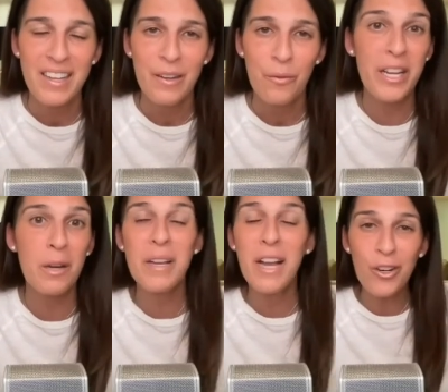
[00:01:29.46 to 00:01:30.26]
We're going to
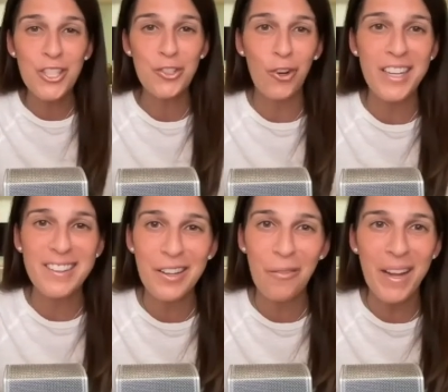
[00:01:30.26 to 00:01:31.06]
be going strong
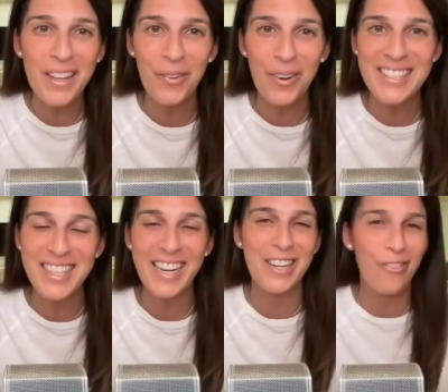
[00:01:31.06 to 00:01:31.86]
until May
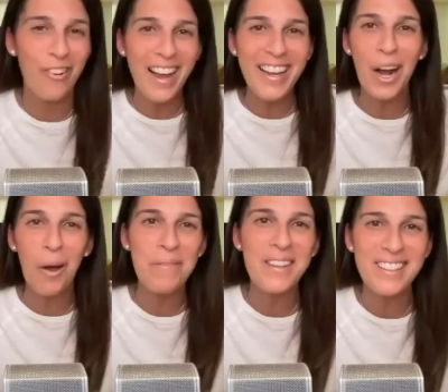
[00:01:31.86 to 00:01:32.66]
22nd, right
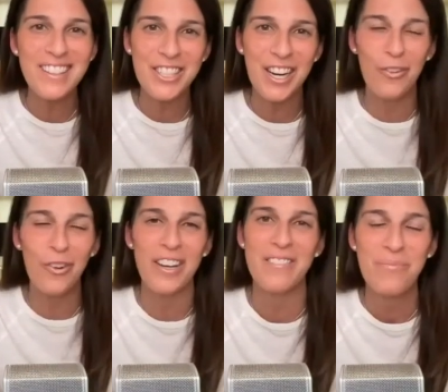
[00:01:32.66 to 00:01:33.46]
up until
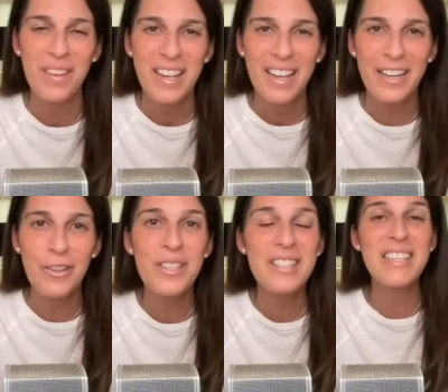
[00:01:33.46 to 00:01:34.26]
Shavuot. And you
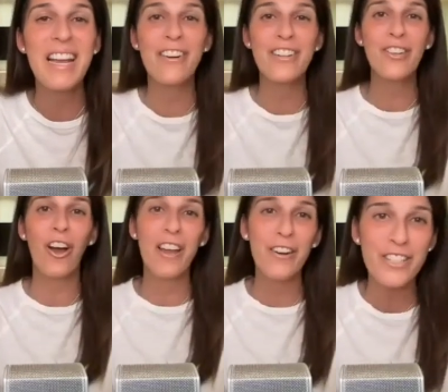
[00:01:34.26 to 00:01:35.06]
could see our
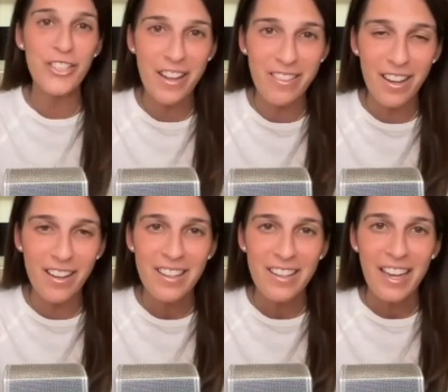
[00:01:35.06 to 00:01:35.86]
entire agenda
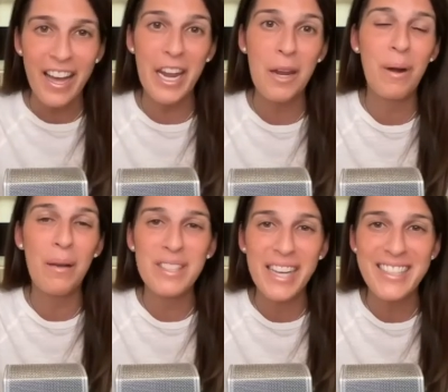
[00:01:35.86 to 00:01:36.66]
at
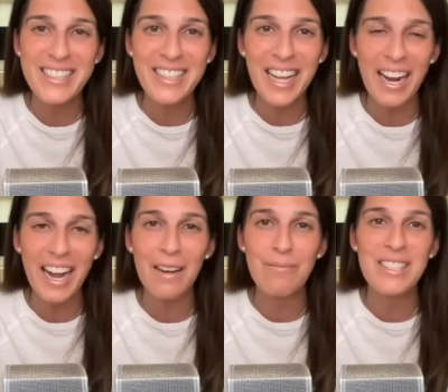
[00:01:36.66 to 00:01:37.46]

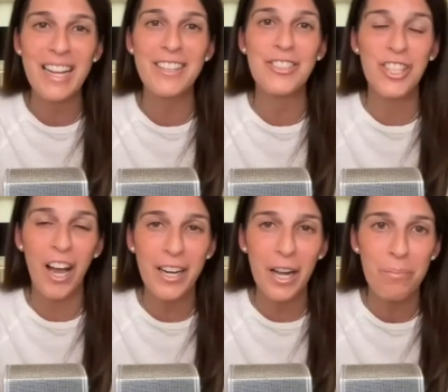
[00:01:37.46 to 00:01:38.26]

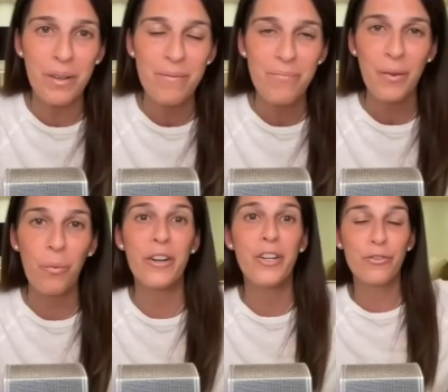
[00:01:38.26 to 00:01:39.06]
abrahamslegacy.com/signup,
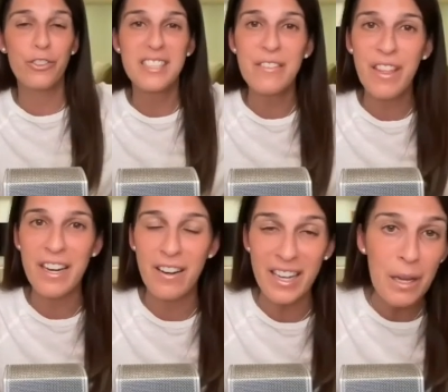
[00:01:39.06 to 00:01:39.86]
where you'll receive then
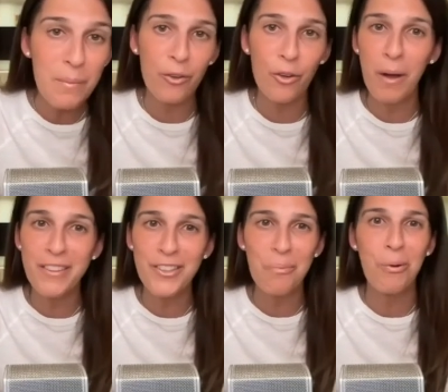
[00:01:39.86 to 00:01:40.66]
an email
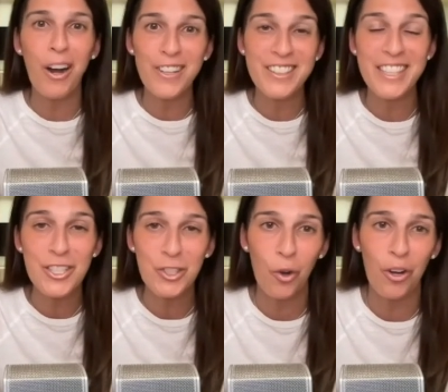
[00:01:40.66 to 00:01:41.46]
reminder prior to
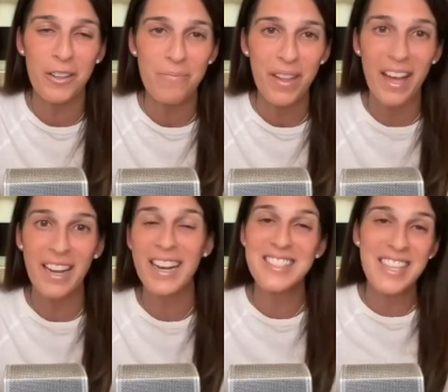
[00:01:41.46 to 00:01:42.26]
each talk. And
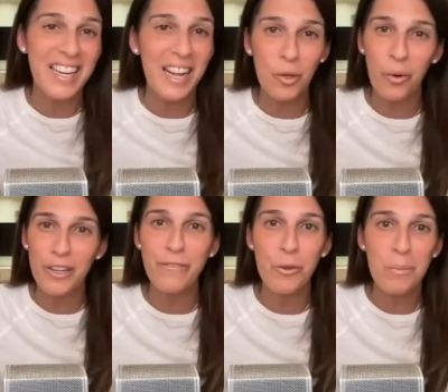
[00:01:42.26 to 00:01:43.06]
like I said, not to
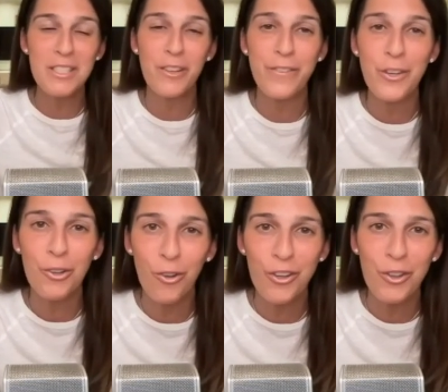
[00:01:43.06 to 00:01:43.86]
worry if you missed a few
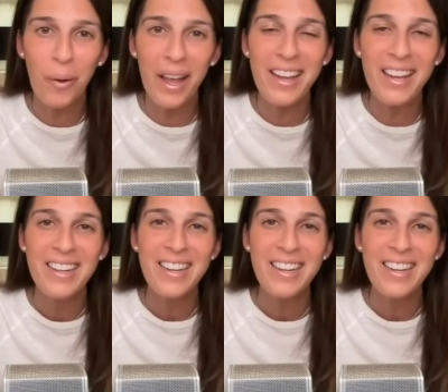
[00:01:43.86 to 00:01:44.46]
along the way,